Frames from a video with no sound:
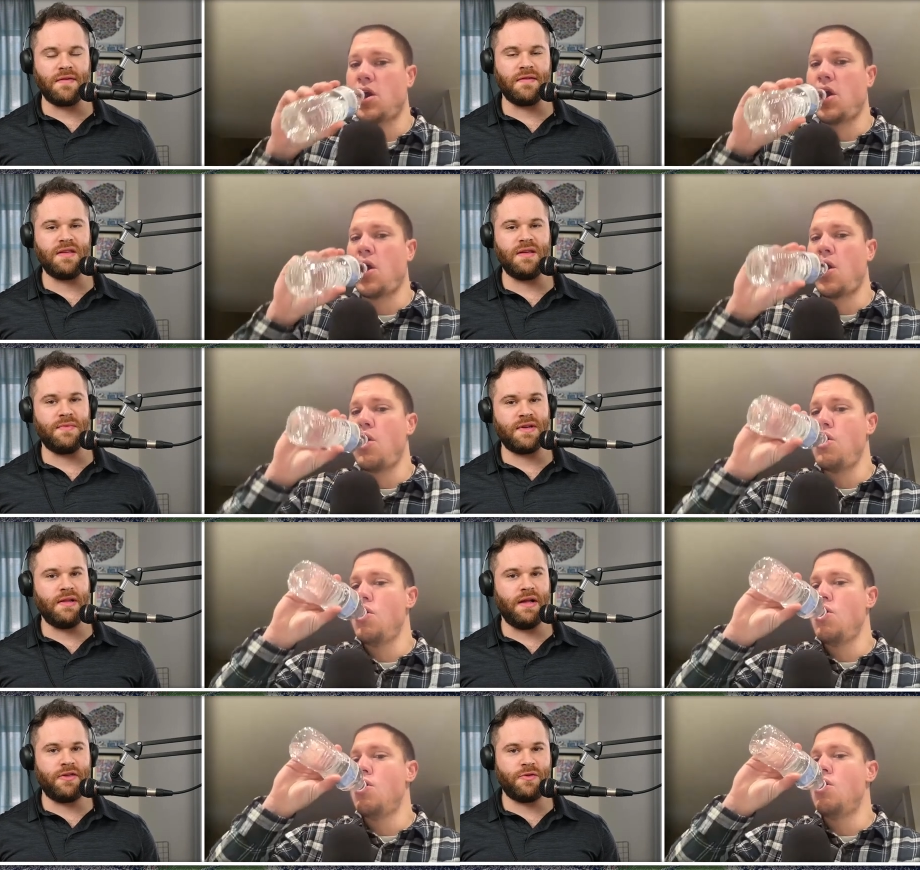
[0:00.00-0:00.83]
Speaker 1: it seems,
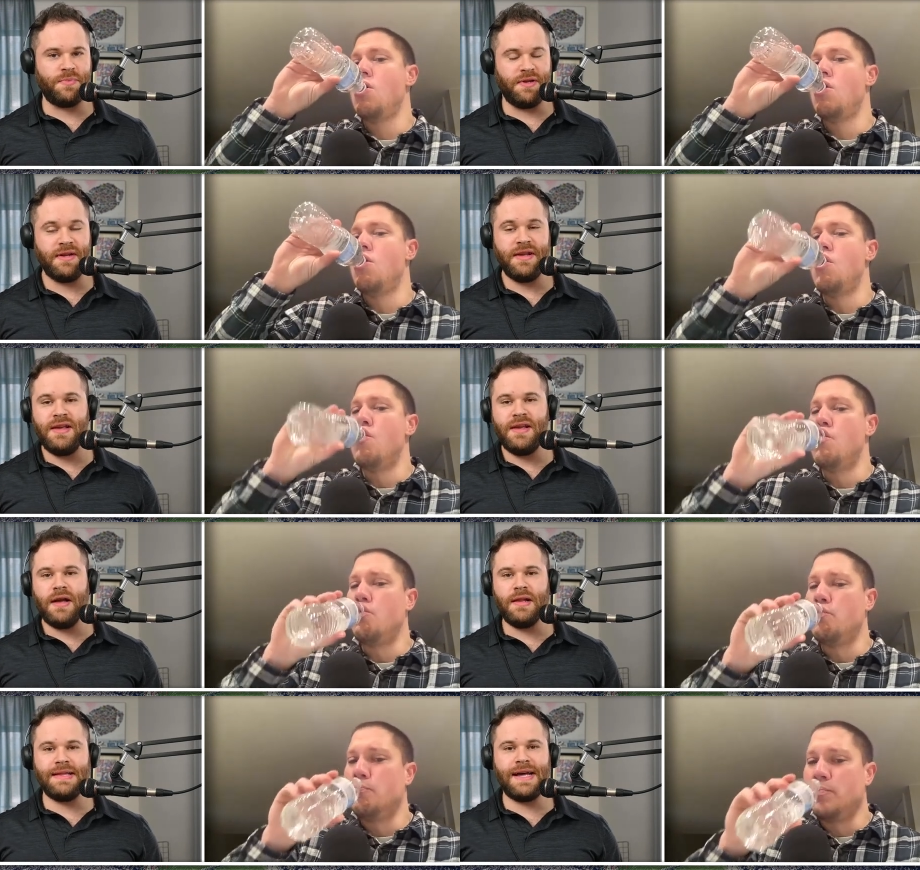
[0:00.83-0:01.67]
clutch, but
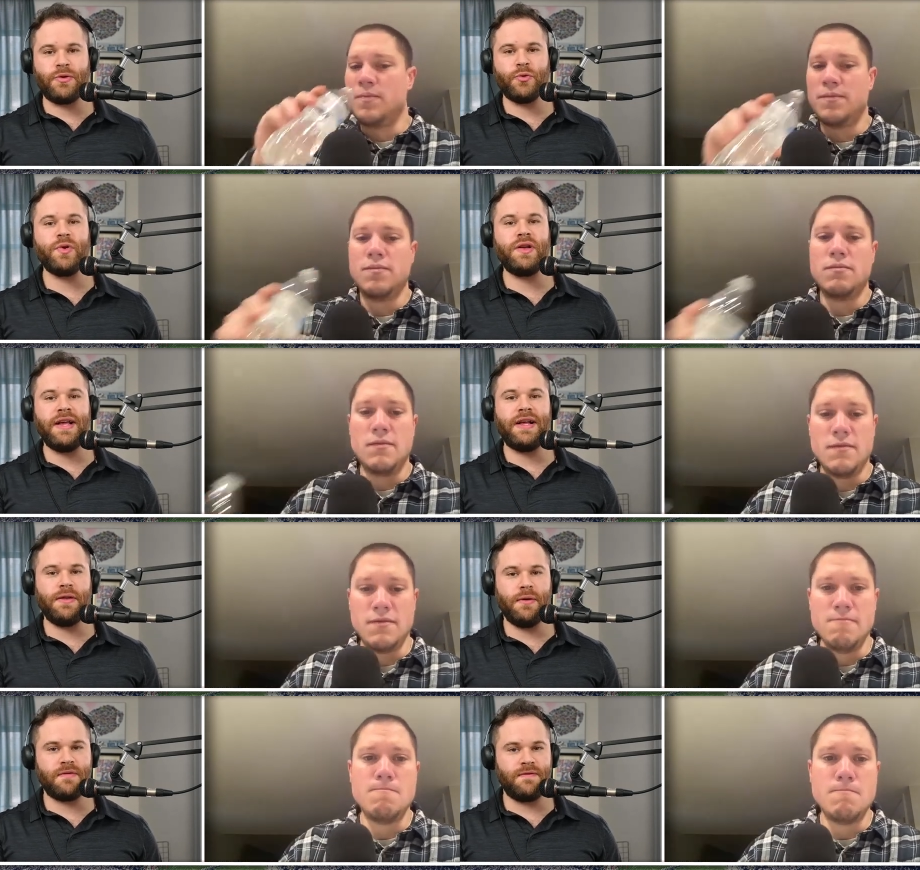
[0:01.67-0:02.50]
a lot of really
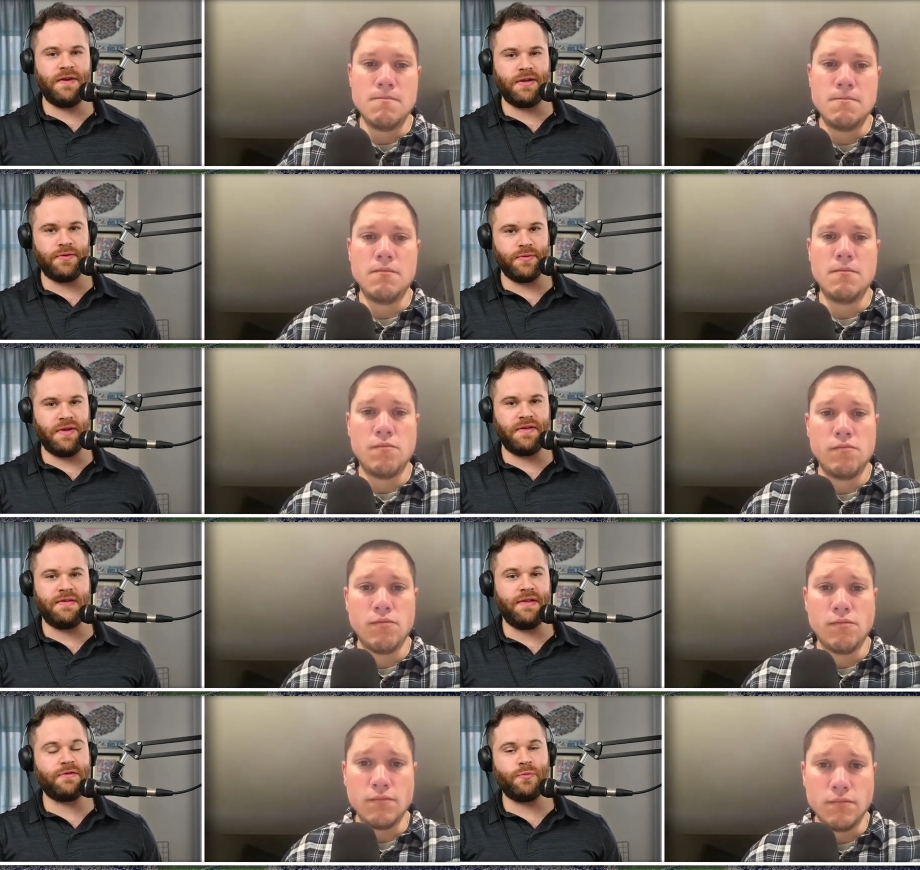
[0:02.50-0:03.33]
close
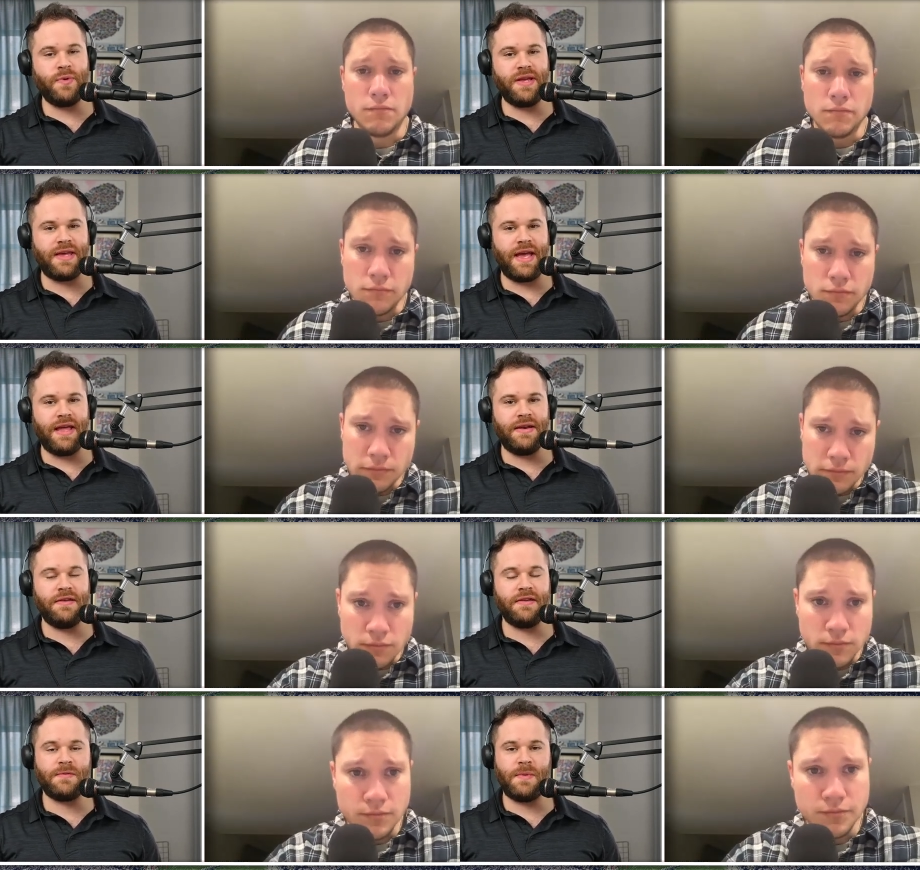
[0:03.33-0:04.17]
victories this
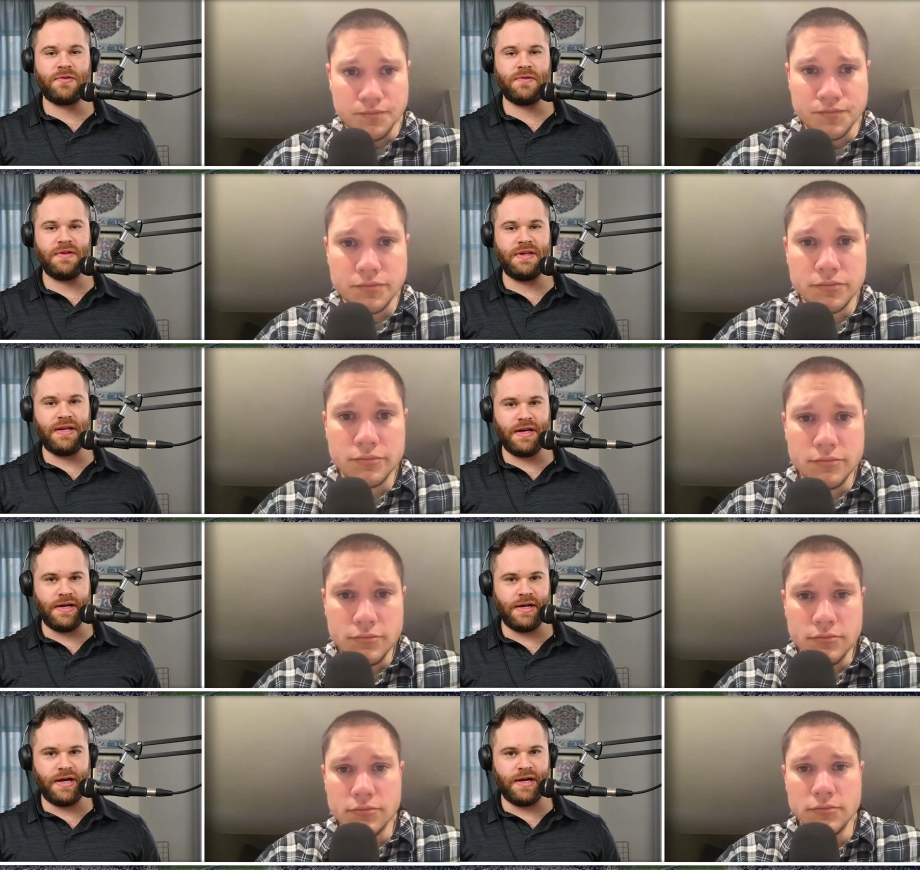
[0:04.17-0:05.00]
weekend, especially
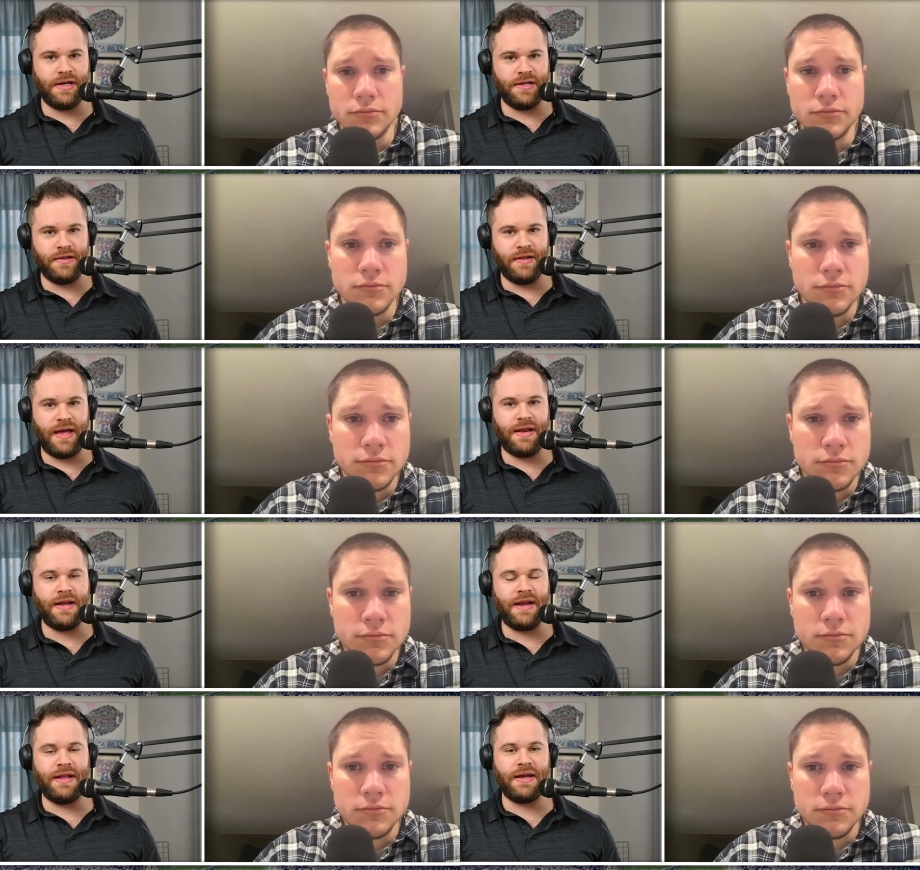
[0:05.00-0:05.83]
on that
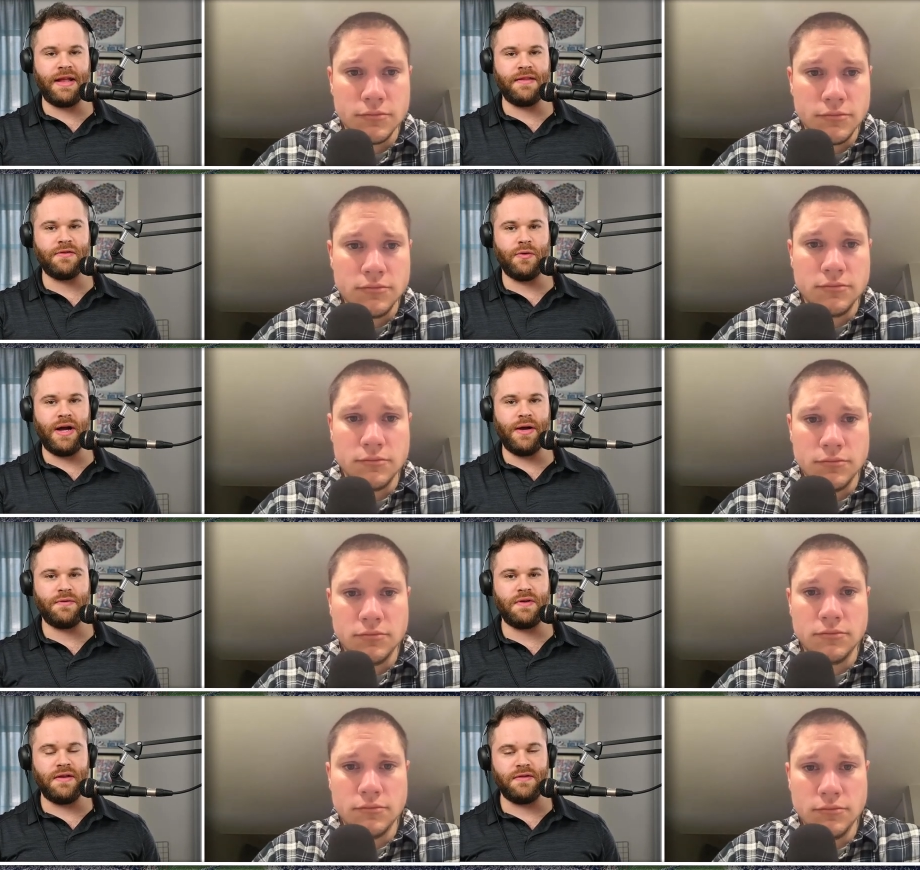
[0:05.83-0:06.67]
night against
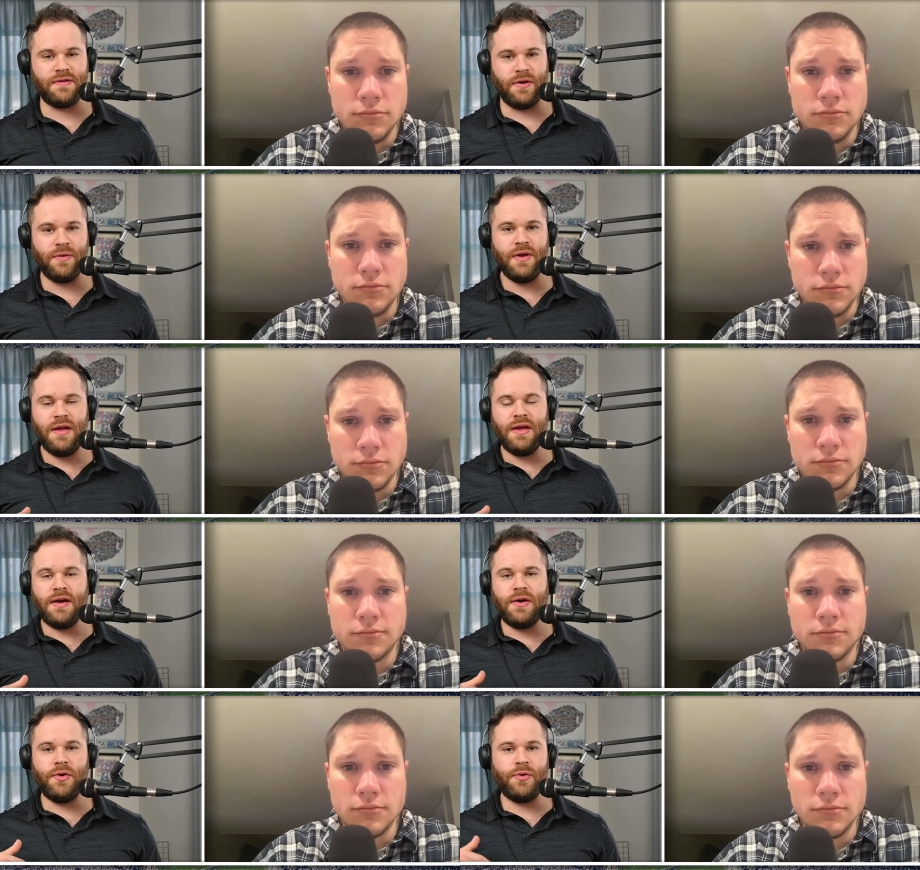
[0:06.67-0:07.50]
Ohio State. So
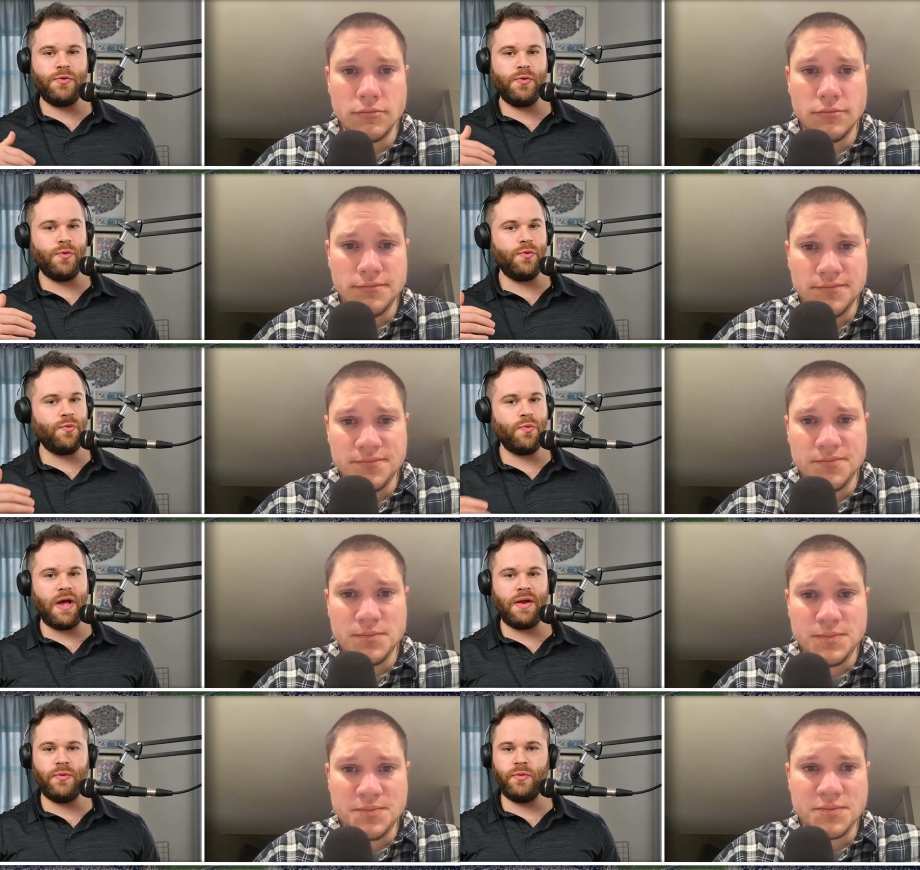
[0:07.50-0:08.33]

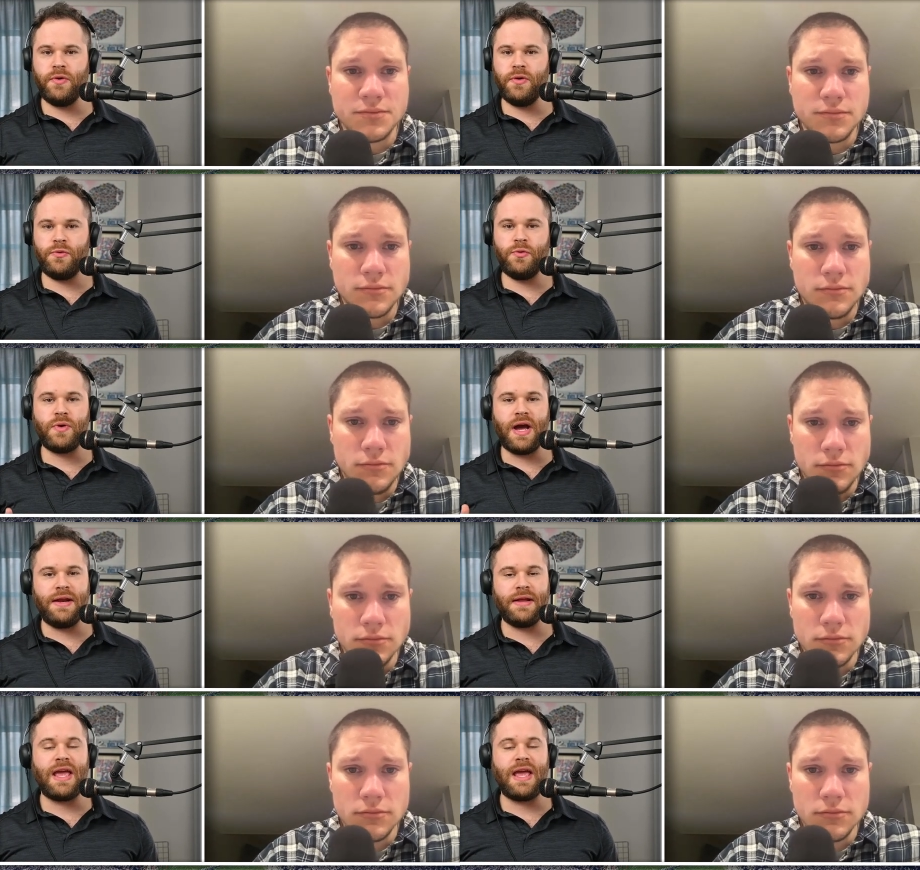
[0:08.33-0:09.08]
who kind of